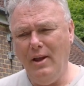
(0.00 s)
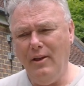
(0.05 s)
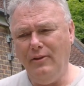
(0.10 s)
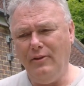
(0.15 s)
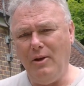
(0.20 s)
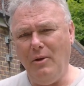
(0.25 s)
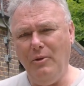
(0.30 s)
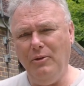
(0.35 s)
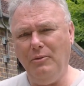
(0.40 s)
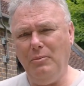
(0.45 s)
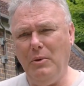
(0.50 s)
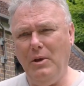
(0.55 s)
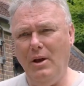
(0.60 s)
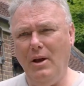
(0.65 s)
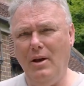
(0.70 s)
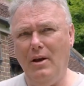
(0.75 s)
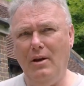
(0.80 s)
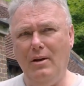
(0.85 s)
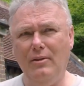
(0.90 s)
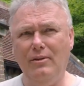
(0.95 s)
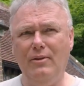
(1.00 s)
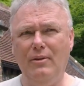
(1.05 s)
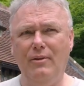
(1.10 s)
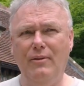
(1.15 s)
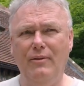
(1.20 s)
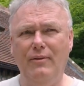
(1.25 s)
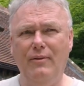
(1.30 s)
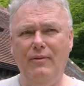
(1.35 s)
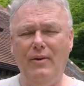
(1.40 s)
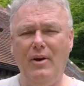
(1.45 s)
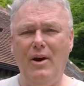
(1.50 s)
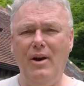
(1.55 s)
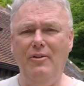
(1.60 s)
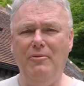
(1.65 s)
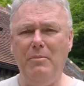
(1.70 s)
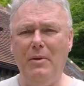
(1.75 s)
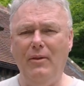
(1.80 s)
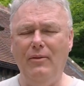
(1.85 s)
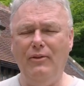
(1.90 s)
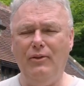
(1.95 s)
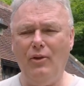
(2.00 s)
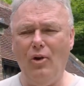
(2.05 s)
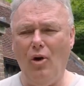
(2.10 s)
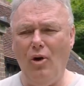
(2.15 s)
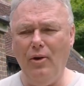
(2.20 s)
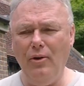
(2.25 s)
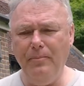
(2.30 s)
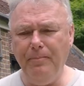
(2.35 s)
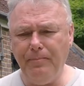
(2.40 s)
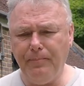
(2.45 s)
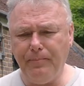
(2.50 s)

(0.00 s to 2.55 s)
So as we are sort of 5 months on,